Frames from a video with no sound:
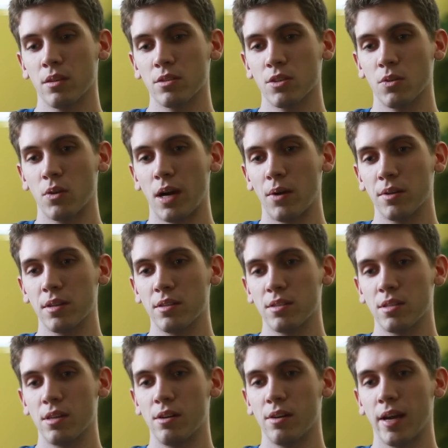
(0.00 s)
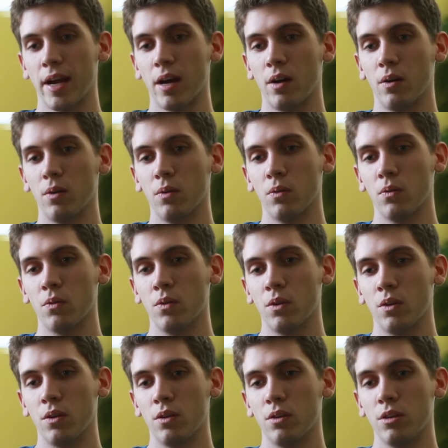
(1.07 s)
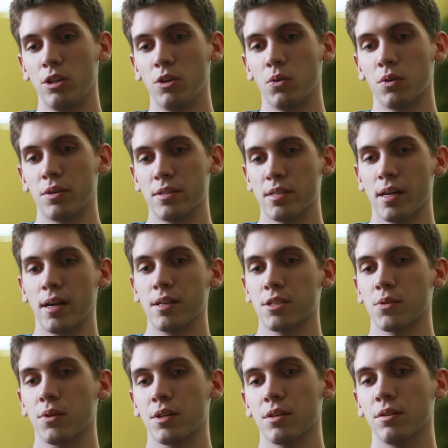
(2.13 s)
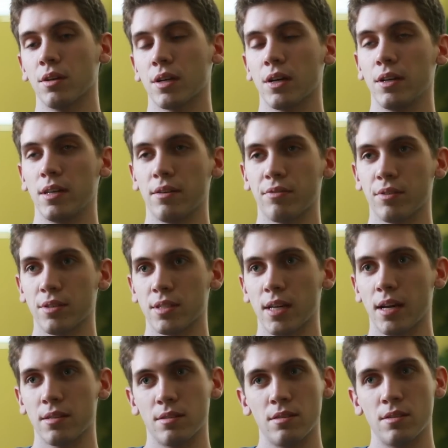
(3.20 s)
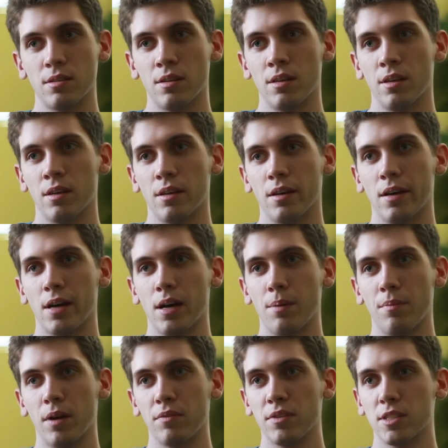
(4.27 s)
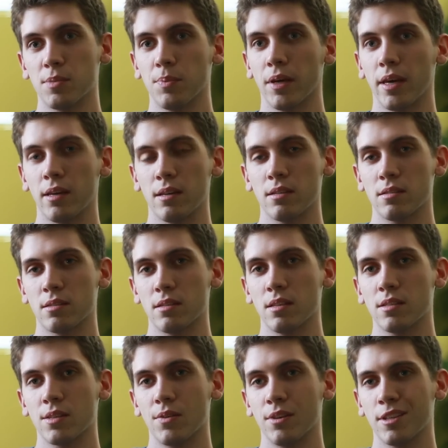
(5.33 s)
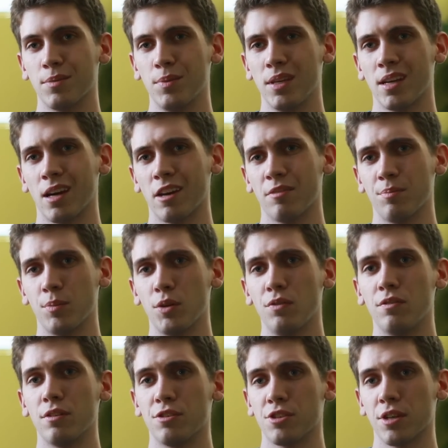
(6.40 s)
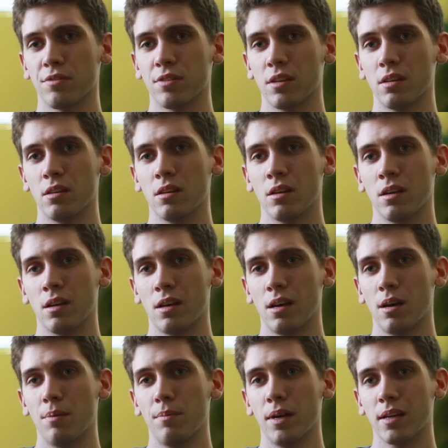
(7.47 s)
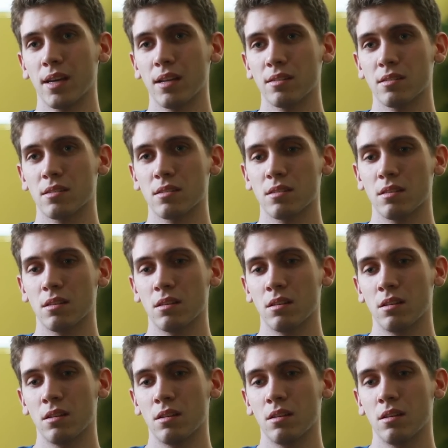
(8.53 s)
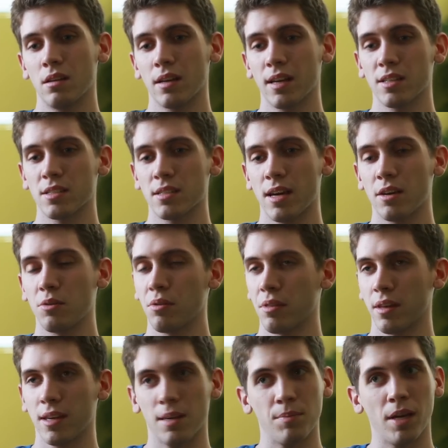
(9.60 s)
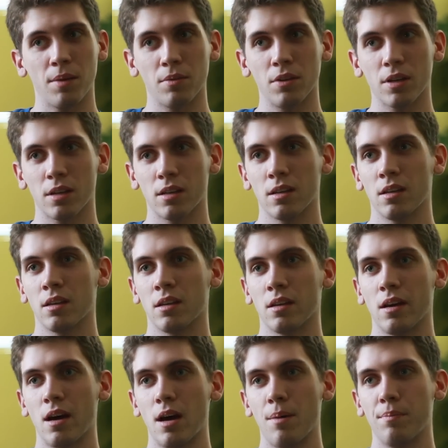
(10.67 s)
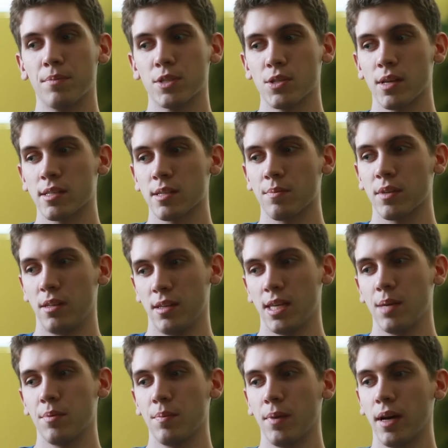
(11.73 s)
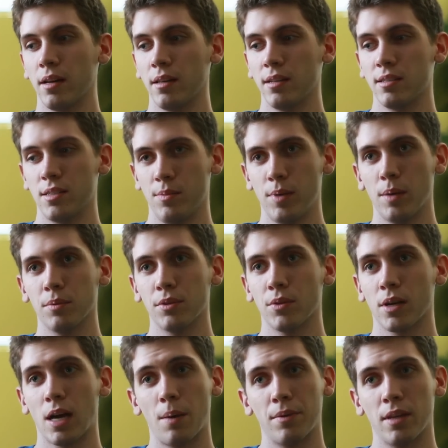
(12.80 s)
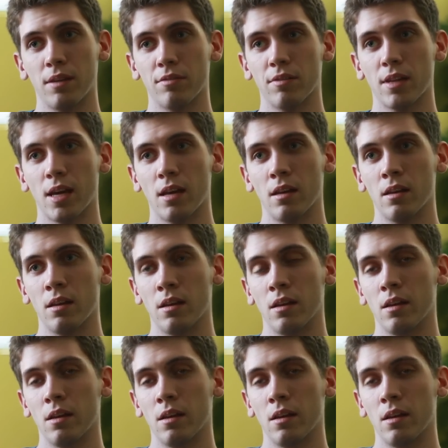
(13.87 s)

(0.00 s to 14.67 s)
So I would consider how your design is going to look on different sizes of display, because it's going to be kind of moved and shifted against how you think it might look. So that's something to keep in mind. It needs to be able to accommodate for that.